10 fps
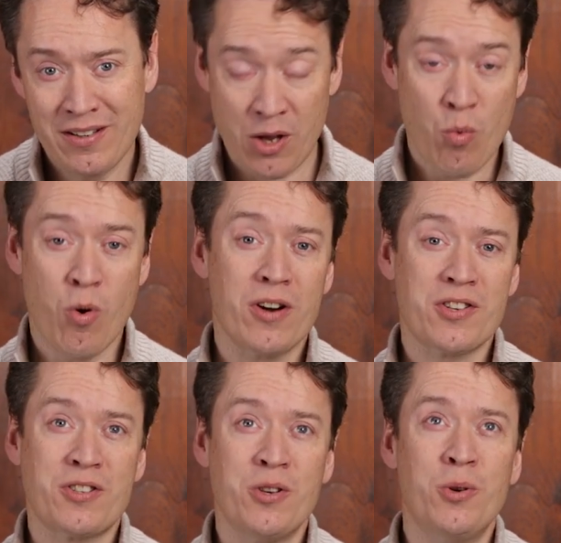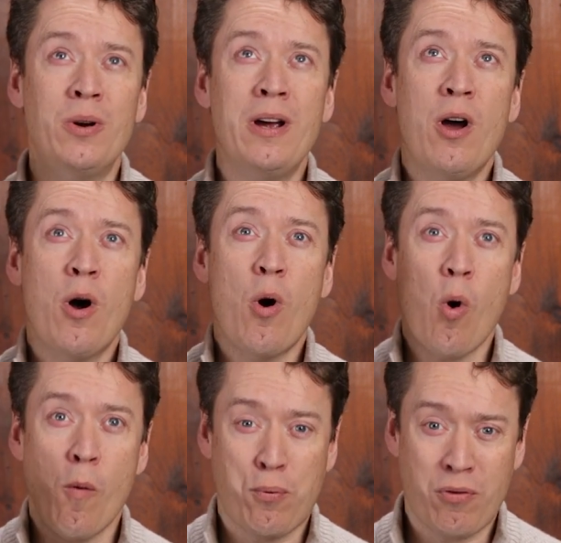that works to
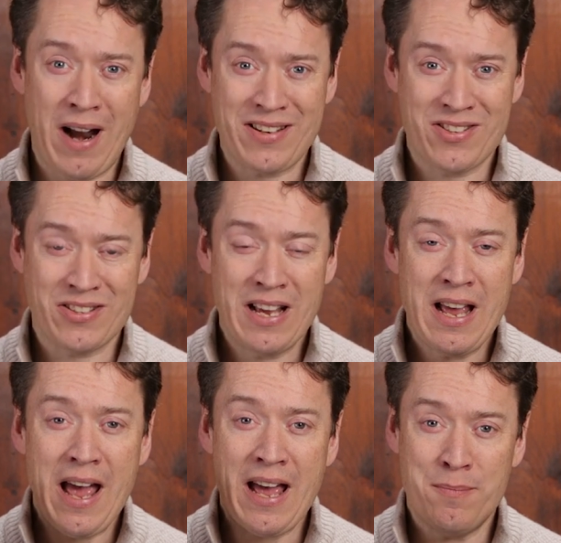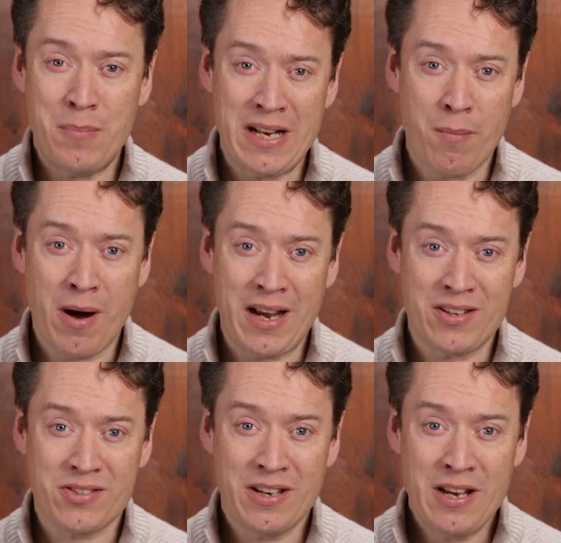oppress and
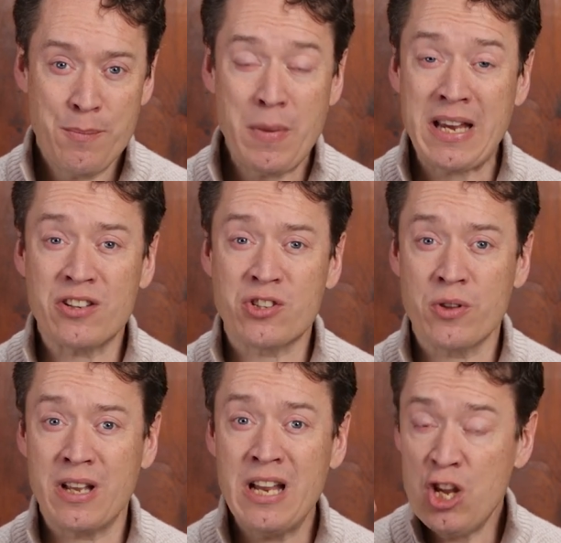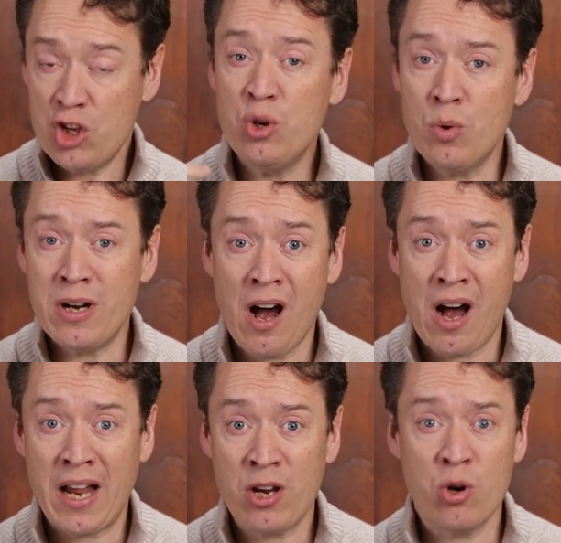minimize, make it so that you and
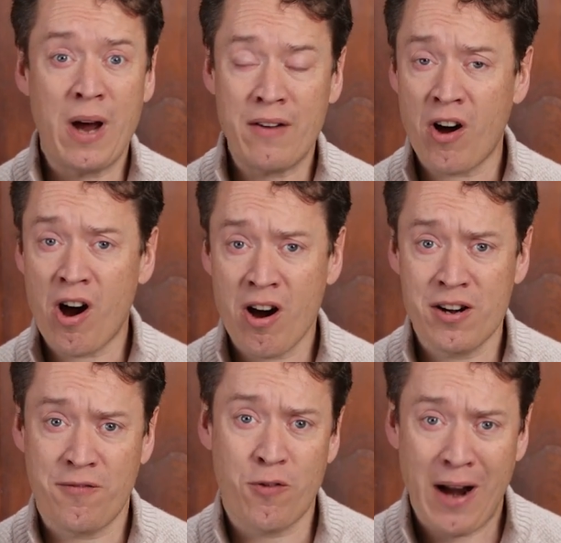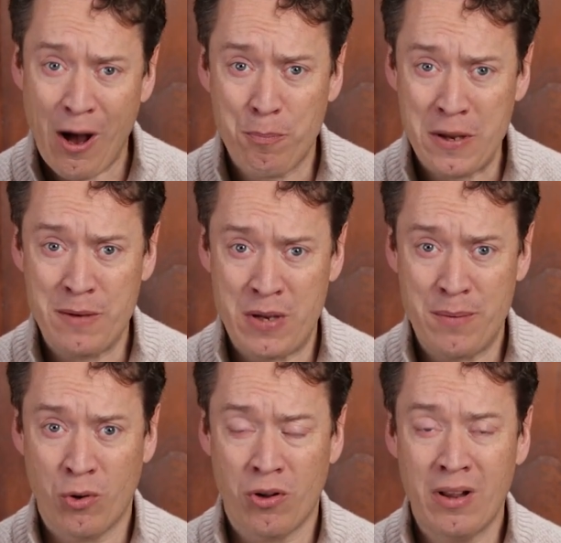I, who have a heart for helping
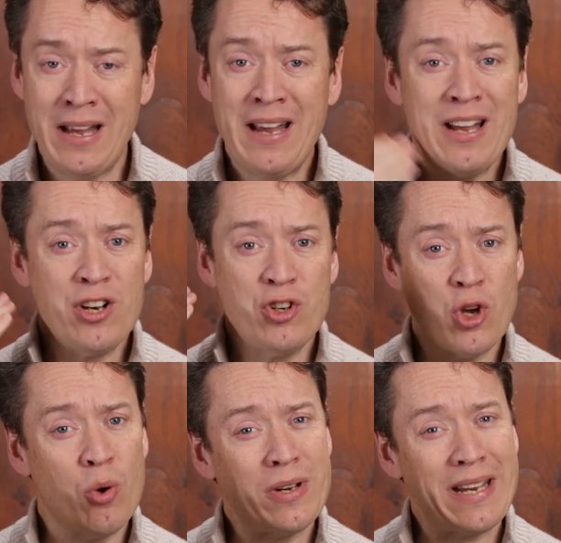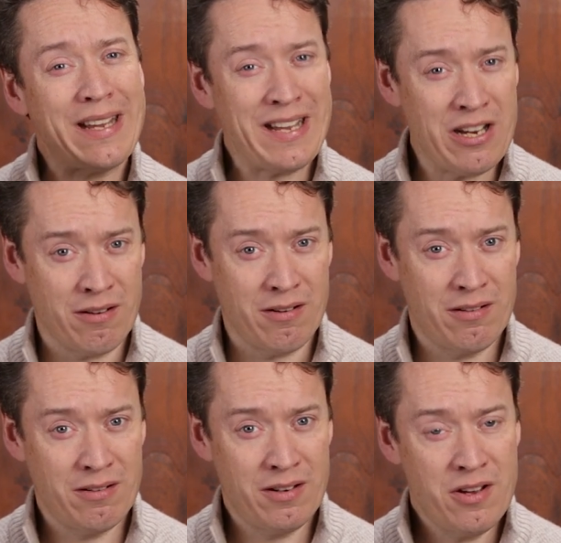people, don't
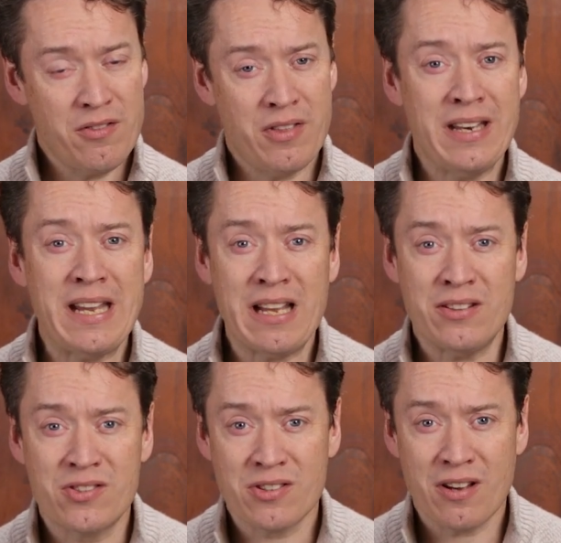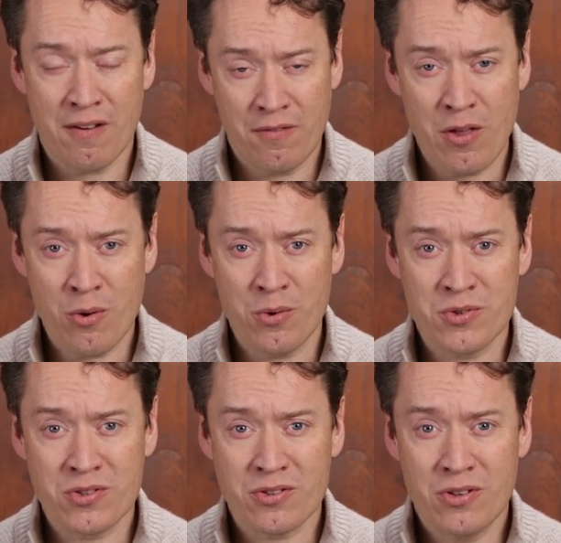hear the needs of
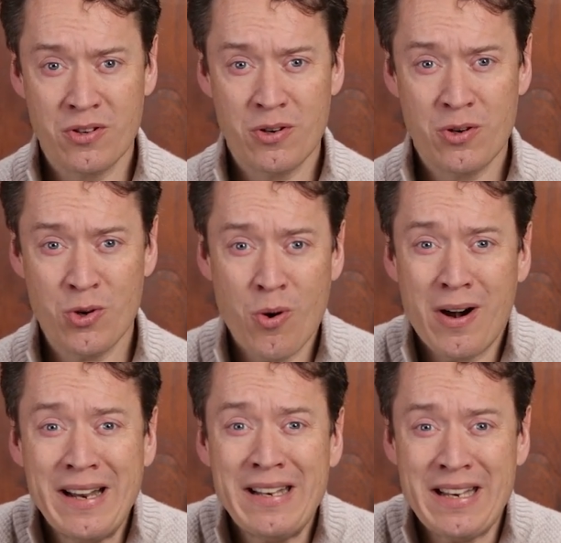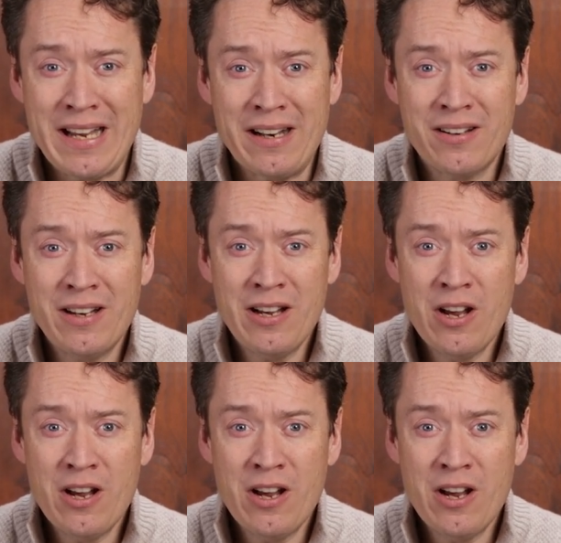those who are in need.